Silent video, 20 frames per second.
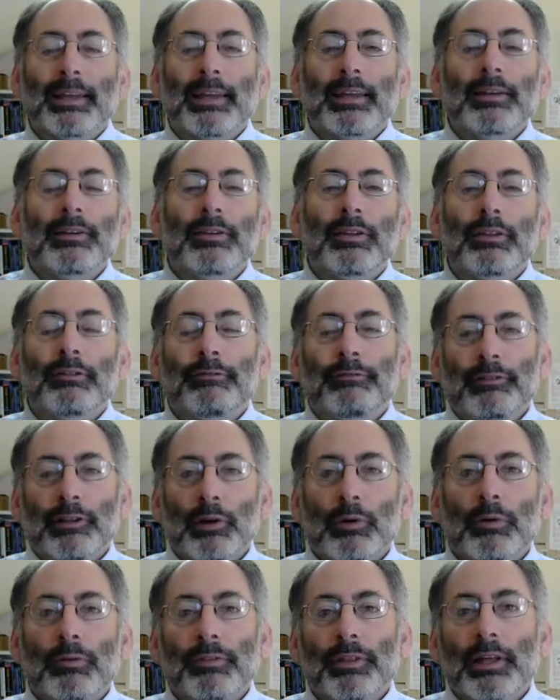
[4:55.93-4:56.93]
into the
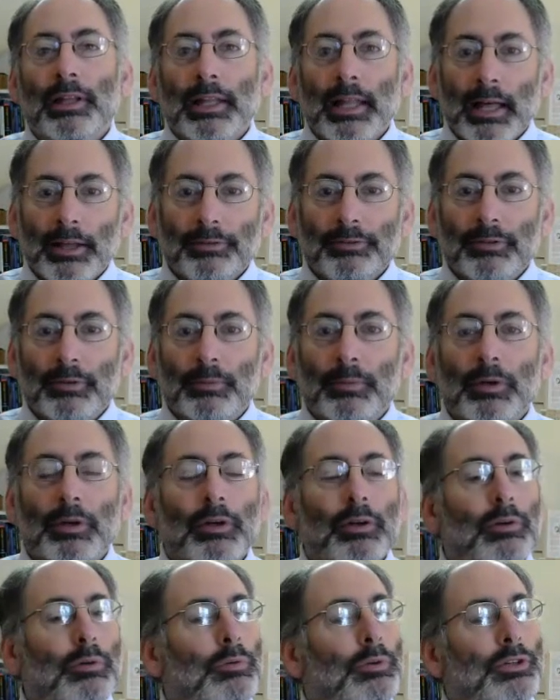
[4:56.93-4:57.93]
flow of the classroom,
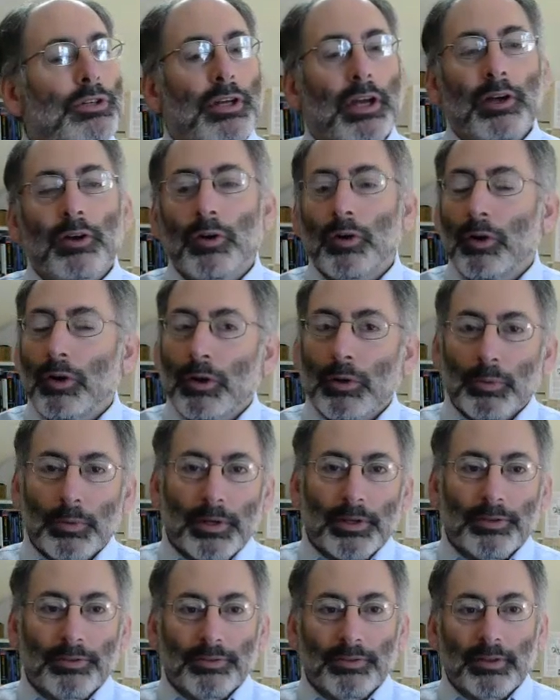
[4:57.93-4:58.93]
which I
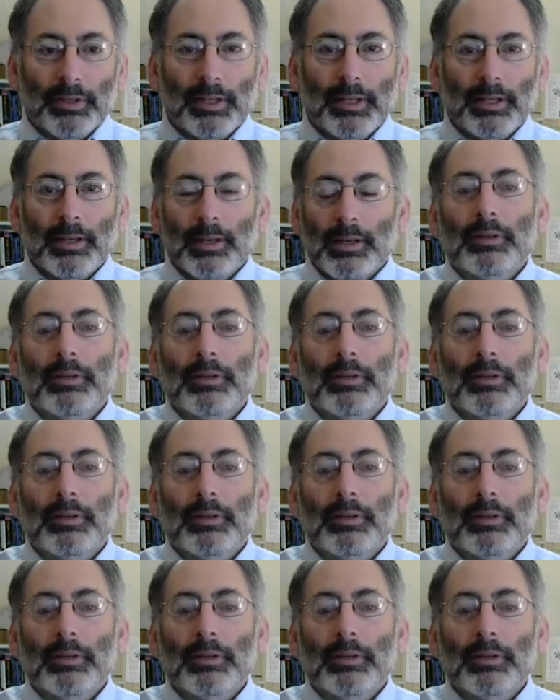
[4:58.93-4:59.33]
always see.